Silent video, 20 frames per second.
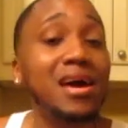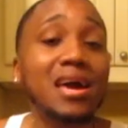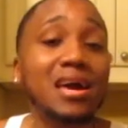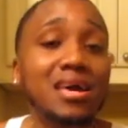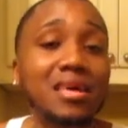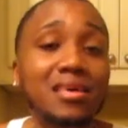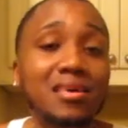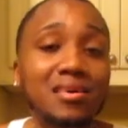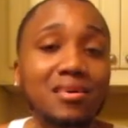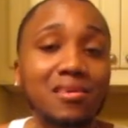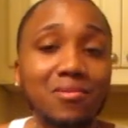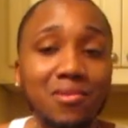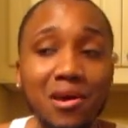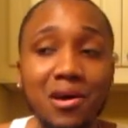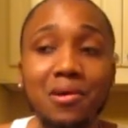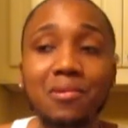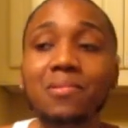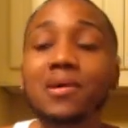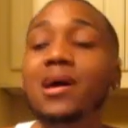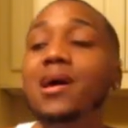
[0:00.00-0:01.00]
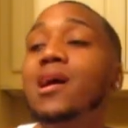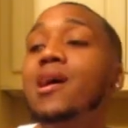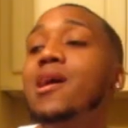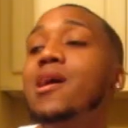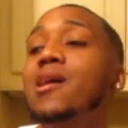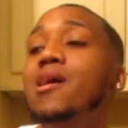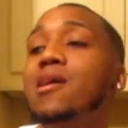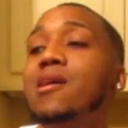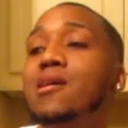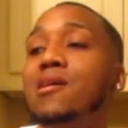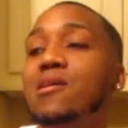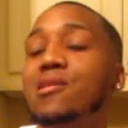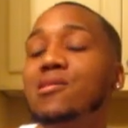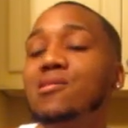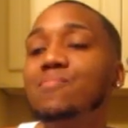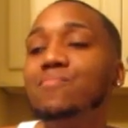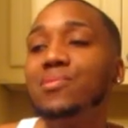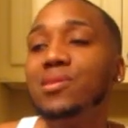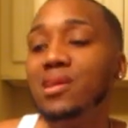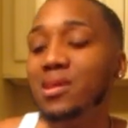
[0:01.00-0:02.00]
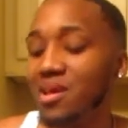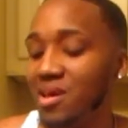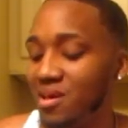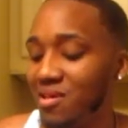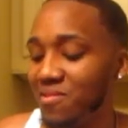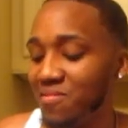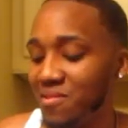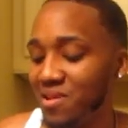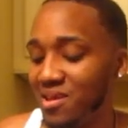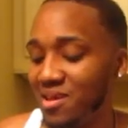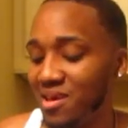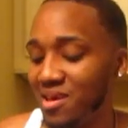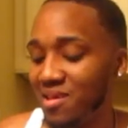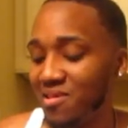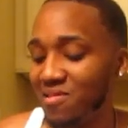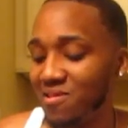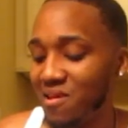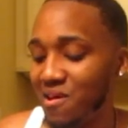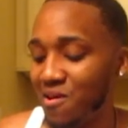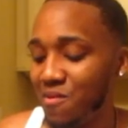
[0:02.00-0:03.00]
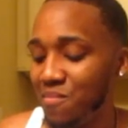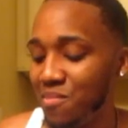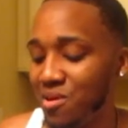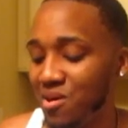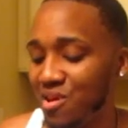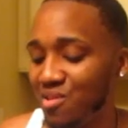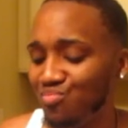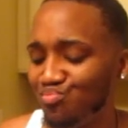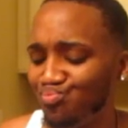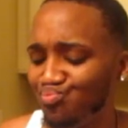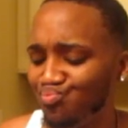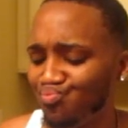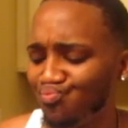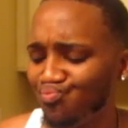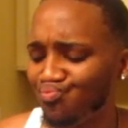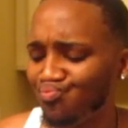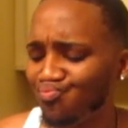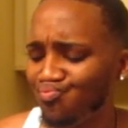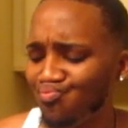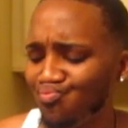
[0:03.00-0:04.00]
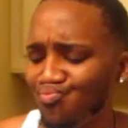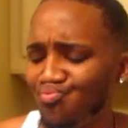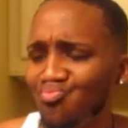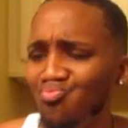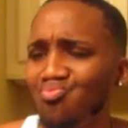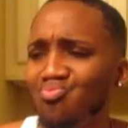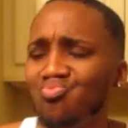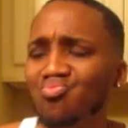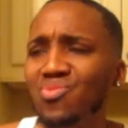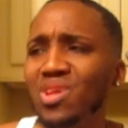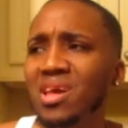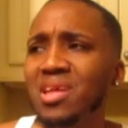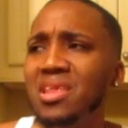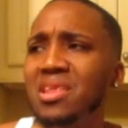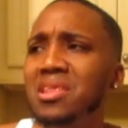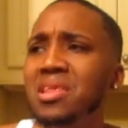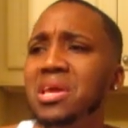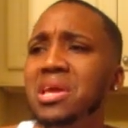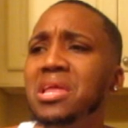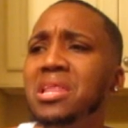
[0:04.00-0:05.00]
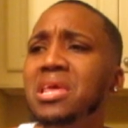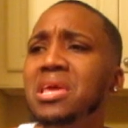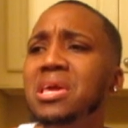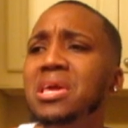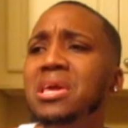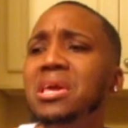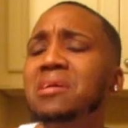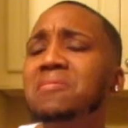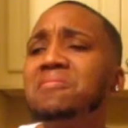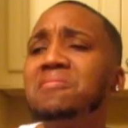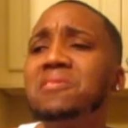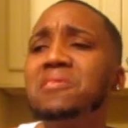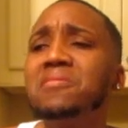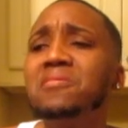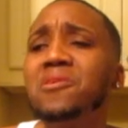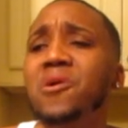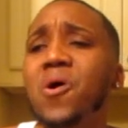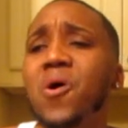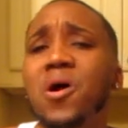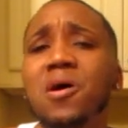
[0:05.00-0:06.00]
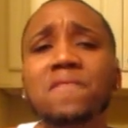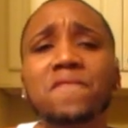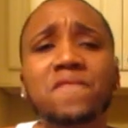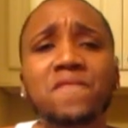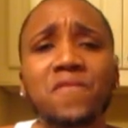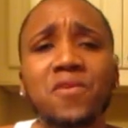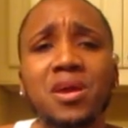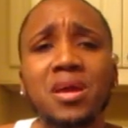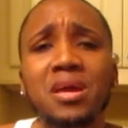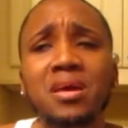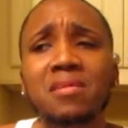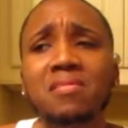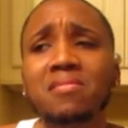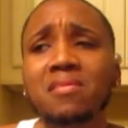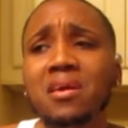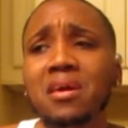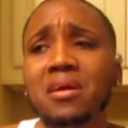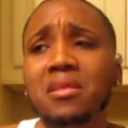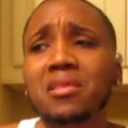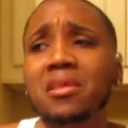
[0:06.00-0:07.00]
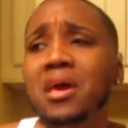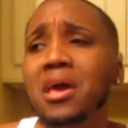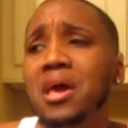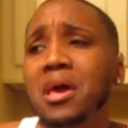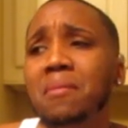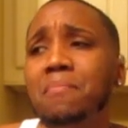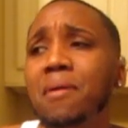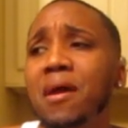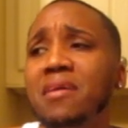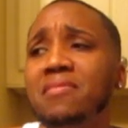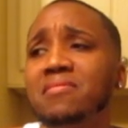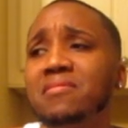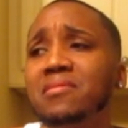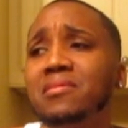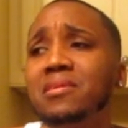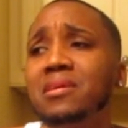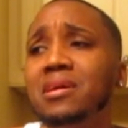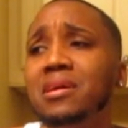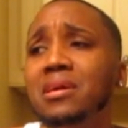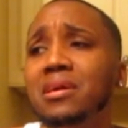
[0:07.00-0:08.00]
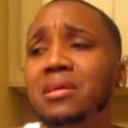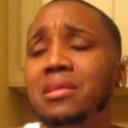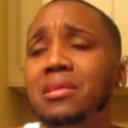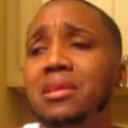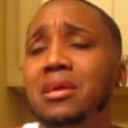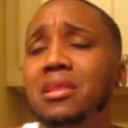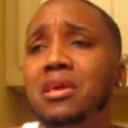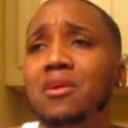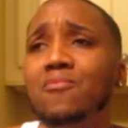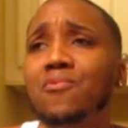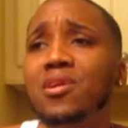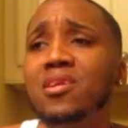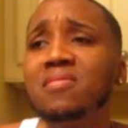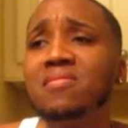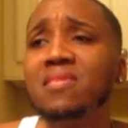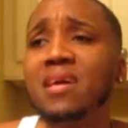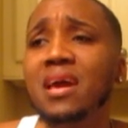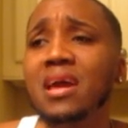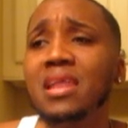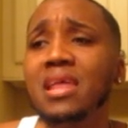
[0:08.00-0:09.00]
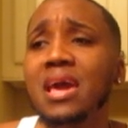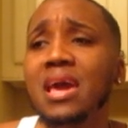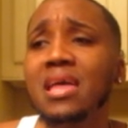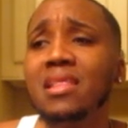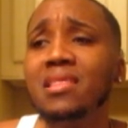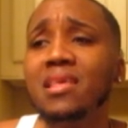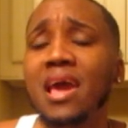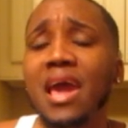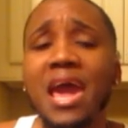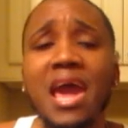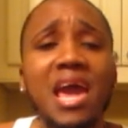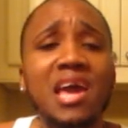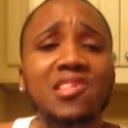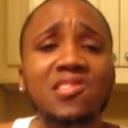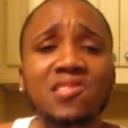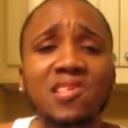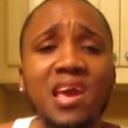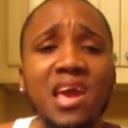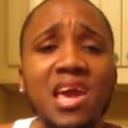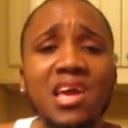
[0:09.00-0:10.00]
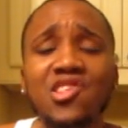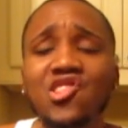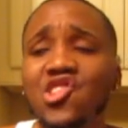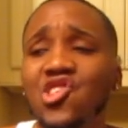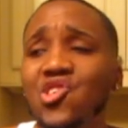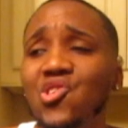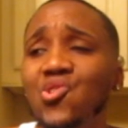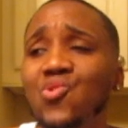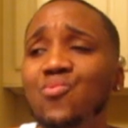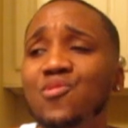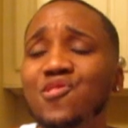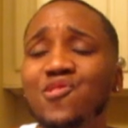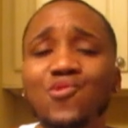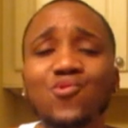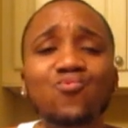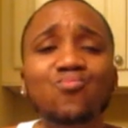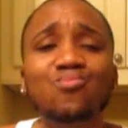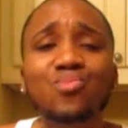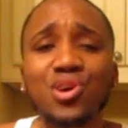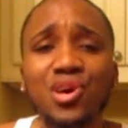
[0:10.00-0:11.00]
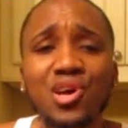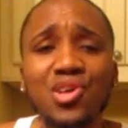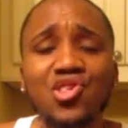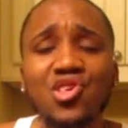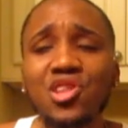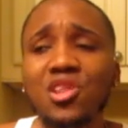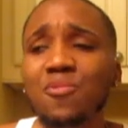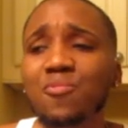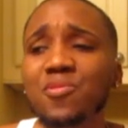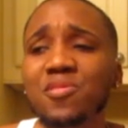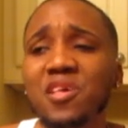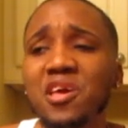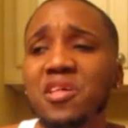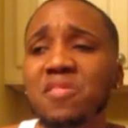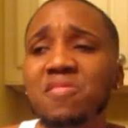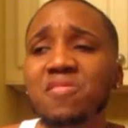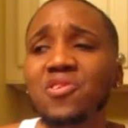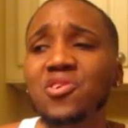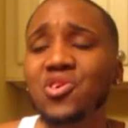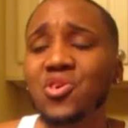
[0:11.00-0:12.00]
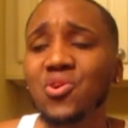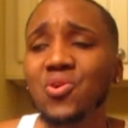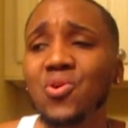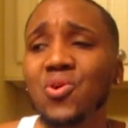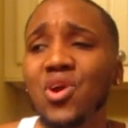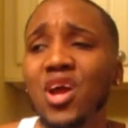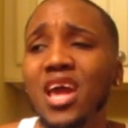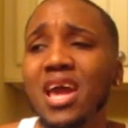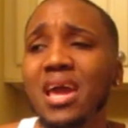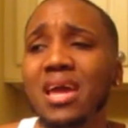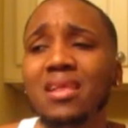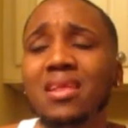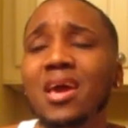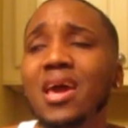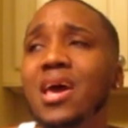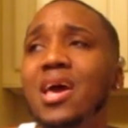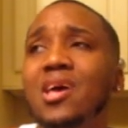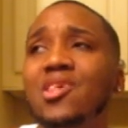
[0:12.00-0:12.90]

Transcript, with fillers: blank, you know. Um, but it is what it is, though. But Nene and Cynthia are friends, and basically Nene want to say that the hashtag chill was too much and it was insecure, and